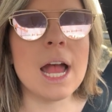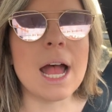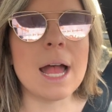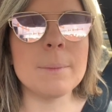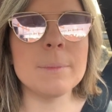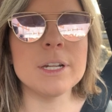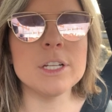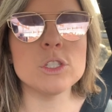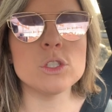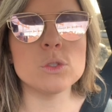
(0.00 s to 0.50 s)

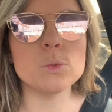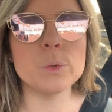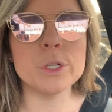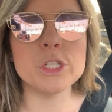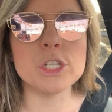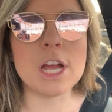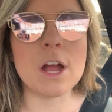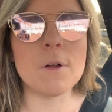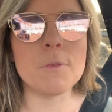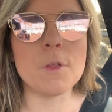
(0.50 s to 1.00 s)
I'm going to
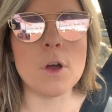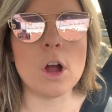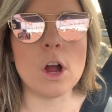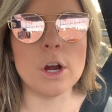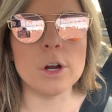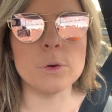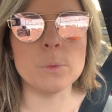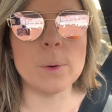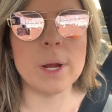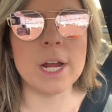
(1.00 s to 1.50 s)
switch out the
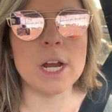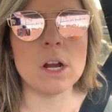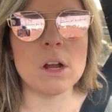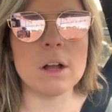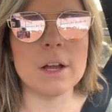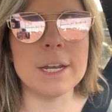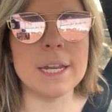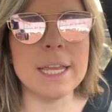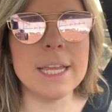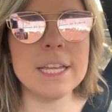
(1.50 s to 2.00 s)
hardware
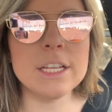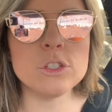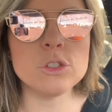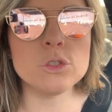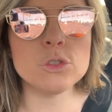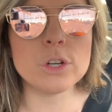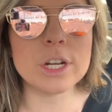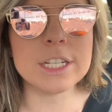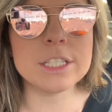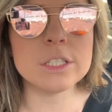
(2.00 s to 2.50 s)
on his
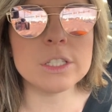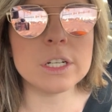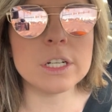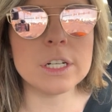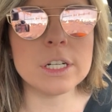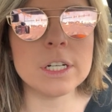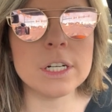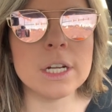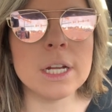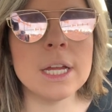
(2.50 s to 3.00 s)

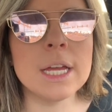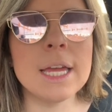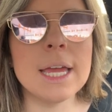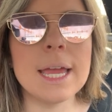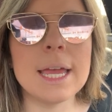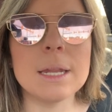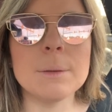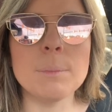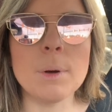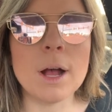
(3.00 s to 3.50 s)
dresser
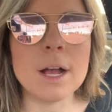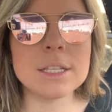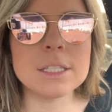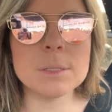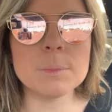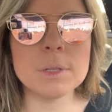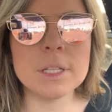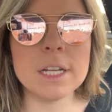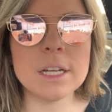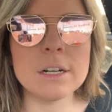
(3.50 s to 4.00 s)
and
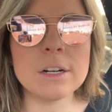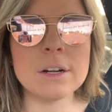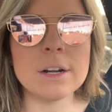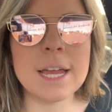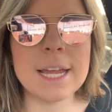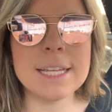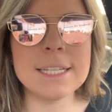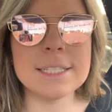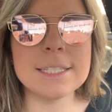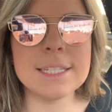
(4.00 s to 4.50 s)
possibly on our
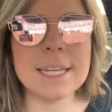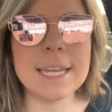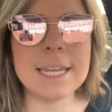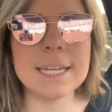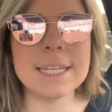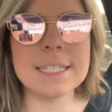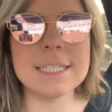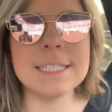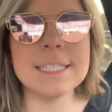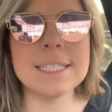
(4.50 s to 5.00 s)

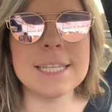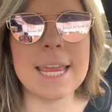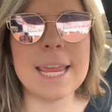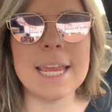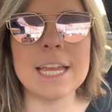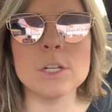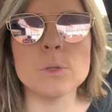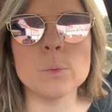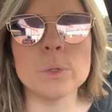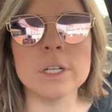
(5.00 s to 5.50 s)
nightstands.
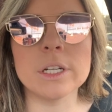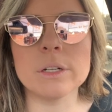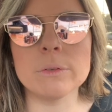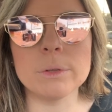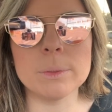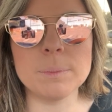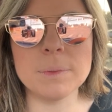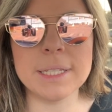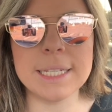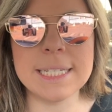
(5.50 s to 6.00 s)
And we're going to
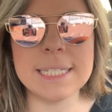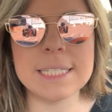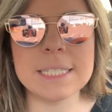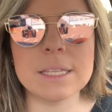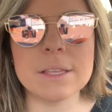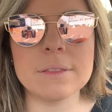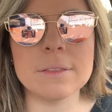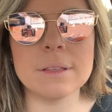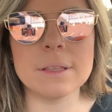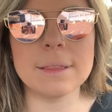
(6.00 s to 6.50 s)
replace
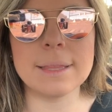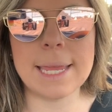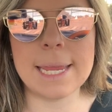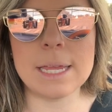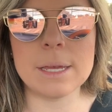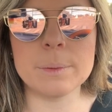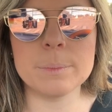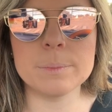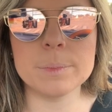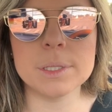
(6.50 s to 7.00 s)
the
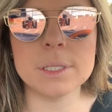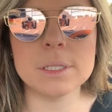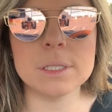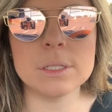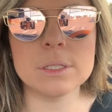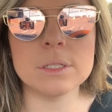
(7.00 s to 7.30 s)
lamps.